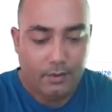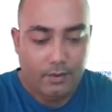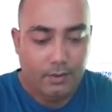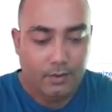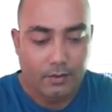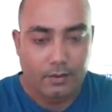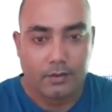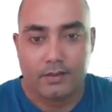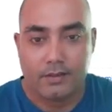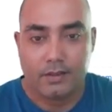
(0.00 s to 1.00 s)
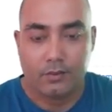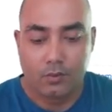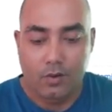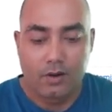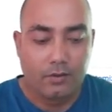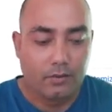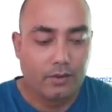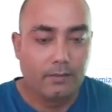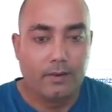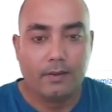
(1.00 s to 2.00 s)
okay, let's say you want to
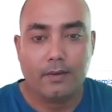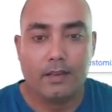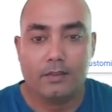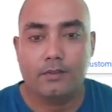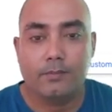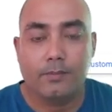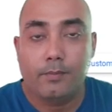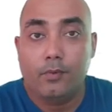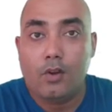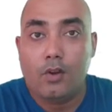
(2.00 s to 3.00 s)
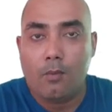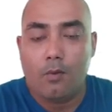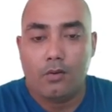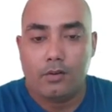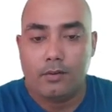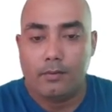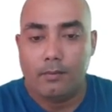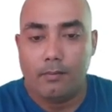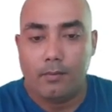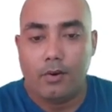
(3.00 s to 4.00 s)
give advice to people about
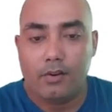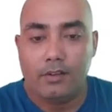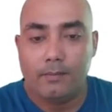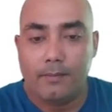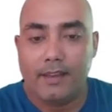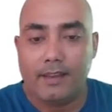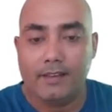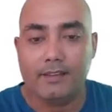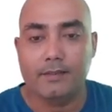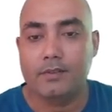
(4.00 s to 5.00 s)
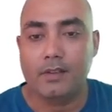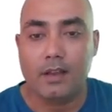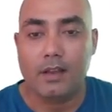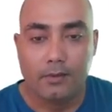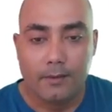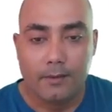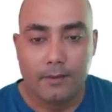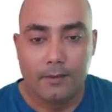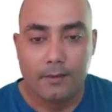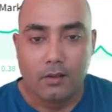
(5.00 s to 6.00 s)
money making tips. Now
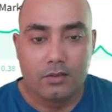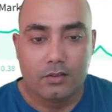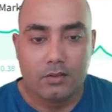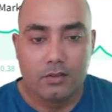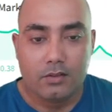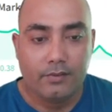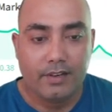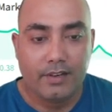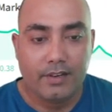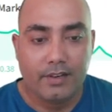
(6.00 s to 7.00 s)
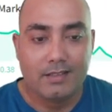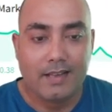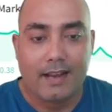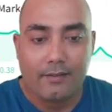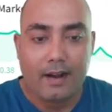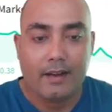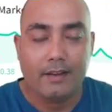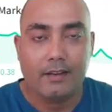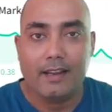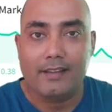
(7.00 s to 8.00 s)
lots of people read this kind of
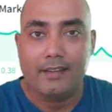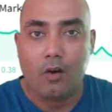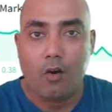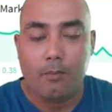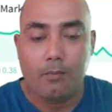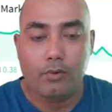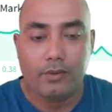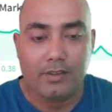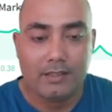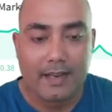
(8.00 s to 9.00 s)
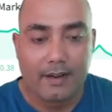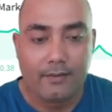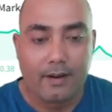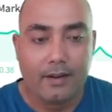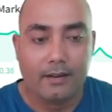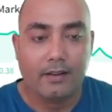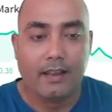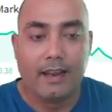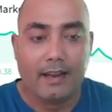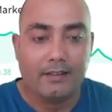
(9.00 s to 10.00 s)
article and they upvote this kind of article
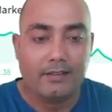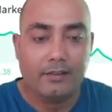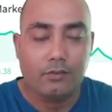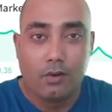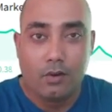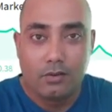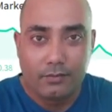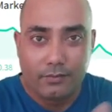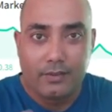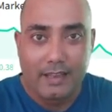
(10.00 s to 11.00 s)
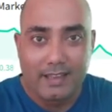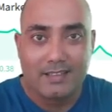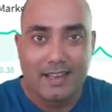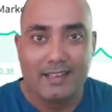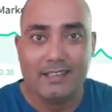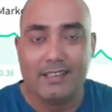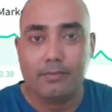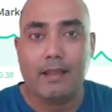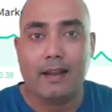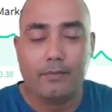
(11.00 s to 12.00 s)
and they do lots of things in this
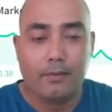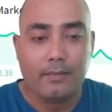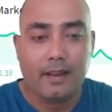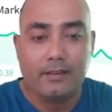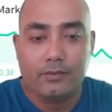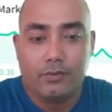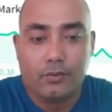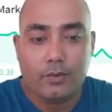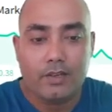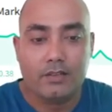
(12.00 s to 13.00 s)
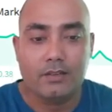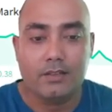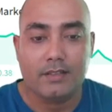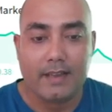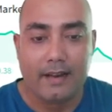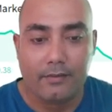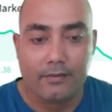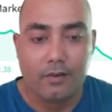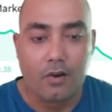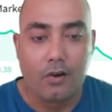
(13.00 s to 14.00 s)
platform, and due to which this kind
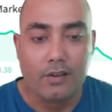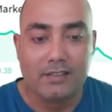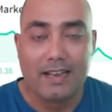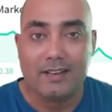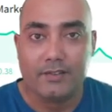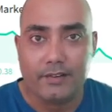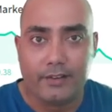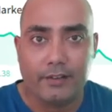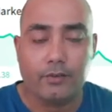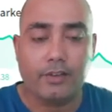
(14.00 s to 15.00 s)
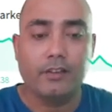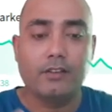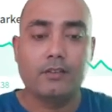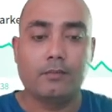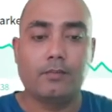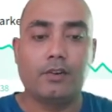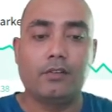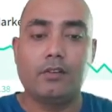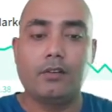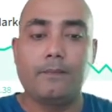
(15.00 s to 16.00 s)
of earnings are generated. Okay, but the